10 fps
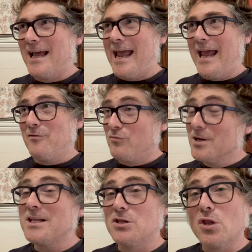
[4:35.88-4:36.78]
and
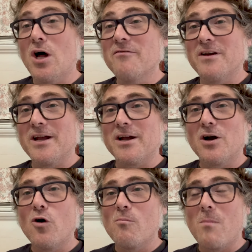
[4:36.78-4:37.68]
really loving
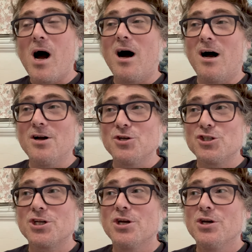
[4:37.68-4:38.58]

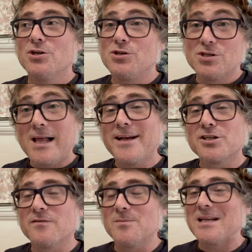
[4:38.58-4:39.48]
homage to
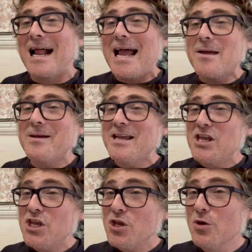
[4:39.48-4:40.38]
slasher films, and I am a
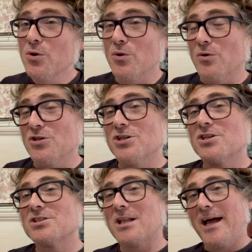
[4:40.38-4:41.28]
huge
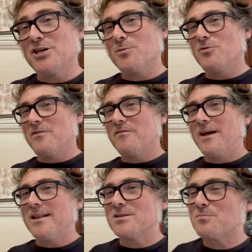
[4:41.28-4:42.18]
slasher movie
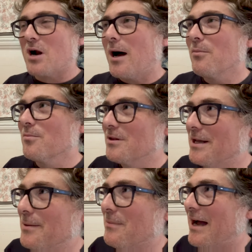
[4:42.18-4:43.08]
fan. This is
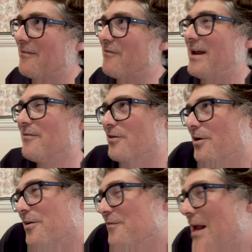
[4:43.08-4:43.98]
probably my favorite,
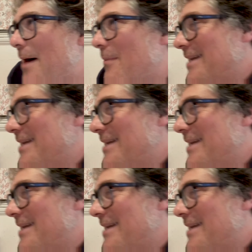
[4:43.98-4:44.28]
if not my